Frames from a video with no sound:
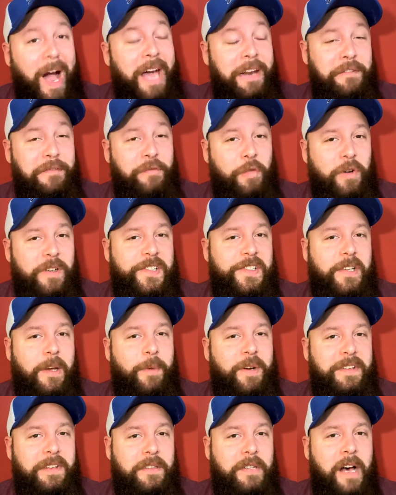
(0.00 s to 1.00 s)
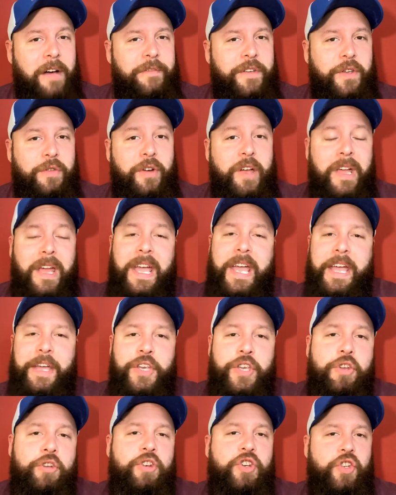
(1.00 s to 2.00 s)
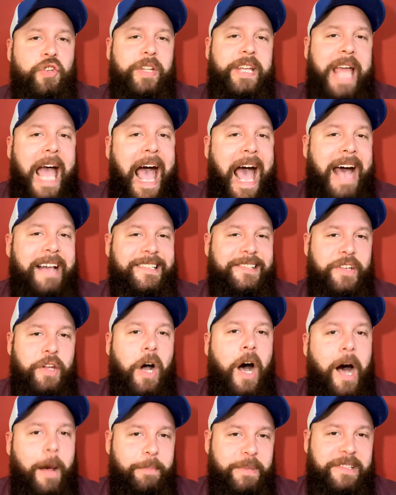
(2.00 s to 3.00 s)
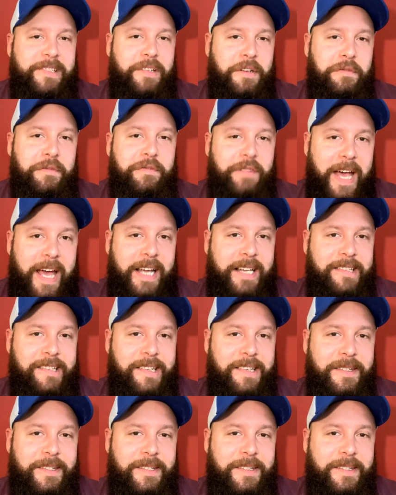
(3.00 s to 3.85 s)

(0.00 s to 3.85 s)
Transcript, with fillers: to force someone to love you, it usually has the opposite effect.